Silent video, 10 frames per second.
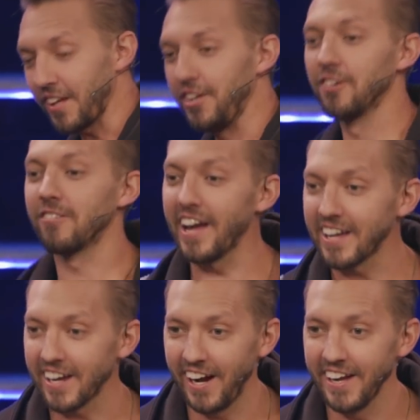You're
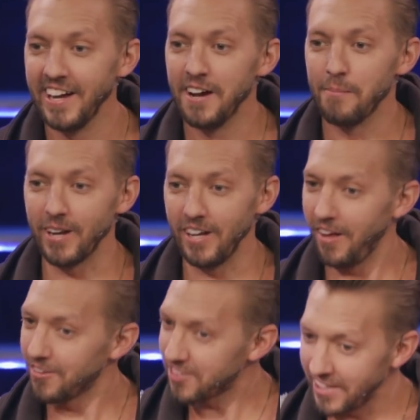right, God, but
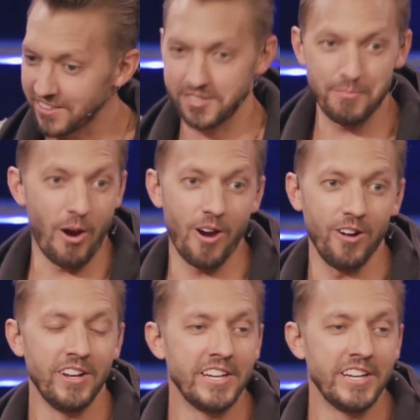I'll, I'll change tomorrow.